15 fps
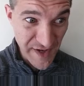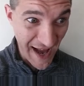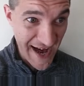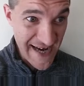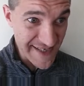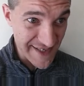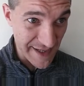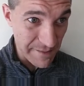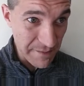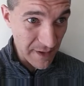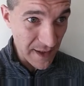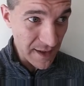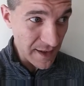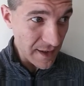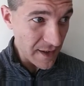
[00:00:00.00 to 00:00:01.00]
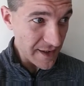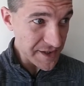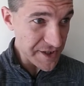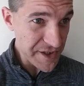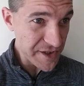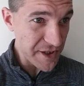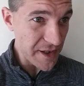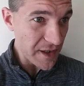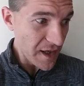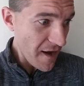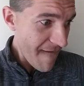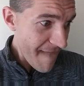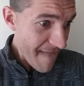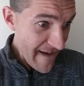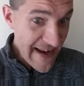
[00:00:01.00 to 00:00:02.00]
hate him. It's just that
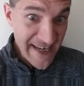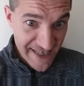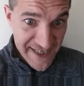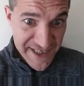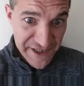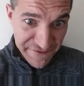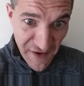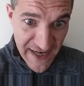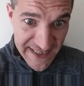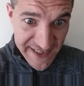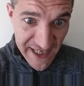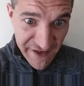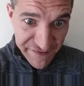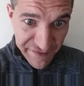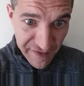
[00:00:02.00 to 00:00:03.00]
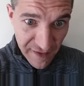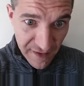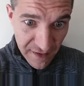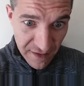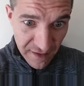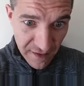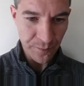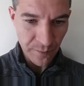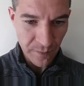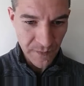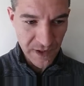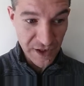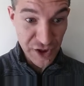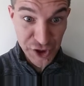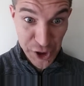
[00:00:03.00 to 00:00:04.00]
he is divisive.
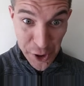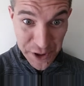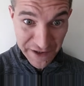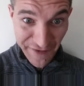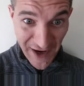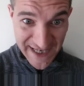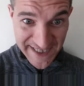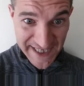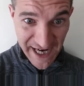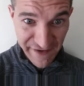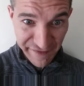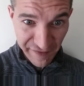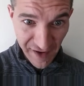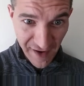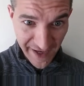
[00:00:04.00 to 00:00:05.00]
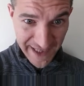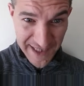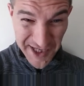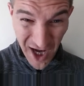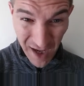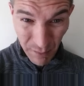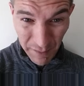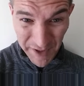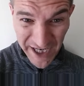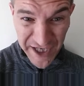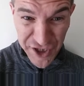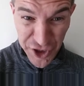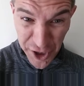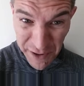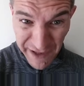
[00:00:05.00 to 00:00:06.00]
Too divisive. In a time when we need
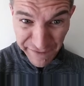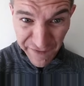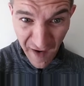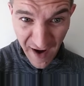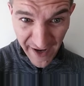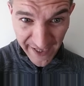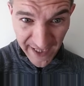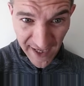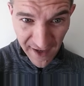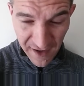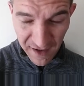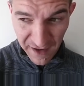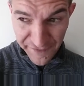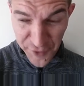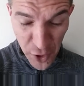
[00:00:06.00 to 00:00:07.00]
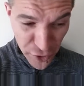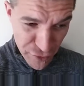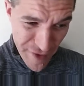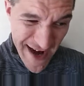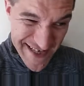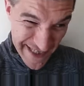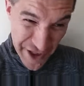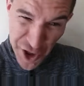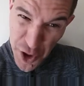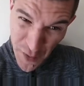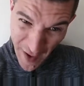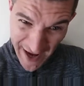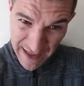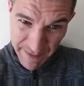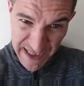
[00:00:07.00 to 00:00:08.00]
to unify. If you're creating new
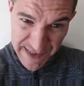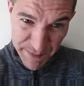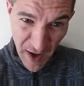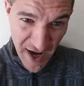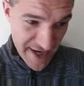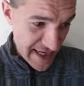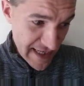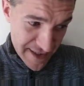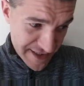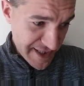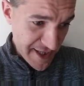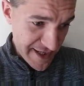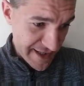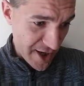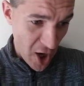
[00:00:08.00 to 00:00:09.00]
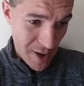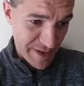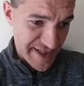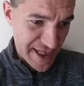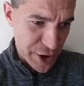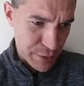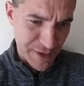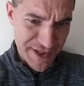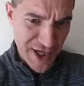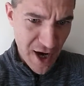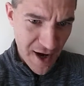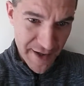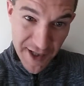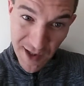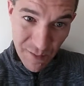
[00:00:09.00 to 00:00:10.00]
enemies by deciding that homosexuals
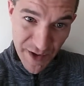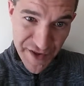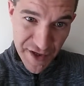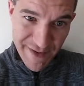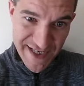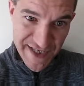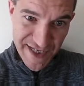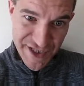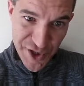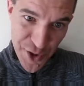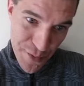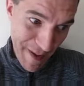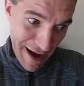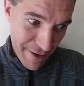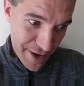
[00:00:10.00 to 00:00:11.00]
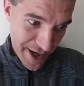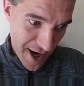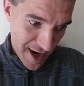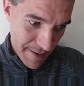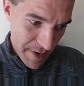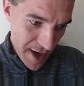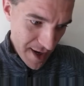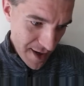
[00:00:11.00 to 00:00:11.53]
can't come with you into this new paradigm,